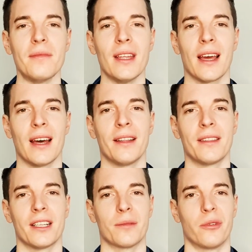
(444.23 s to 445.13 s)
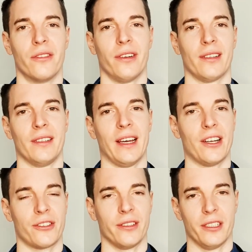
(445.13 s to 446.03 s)
and that's perfectly
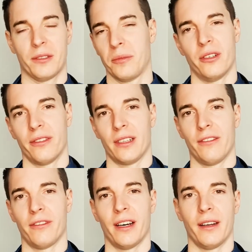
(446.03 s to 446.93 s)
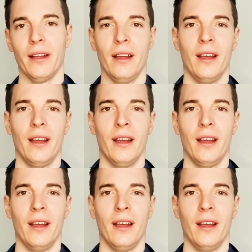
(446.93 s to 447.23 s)
natural. That's perfectly fine.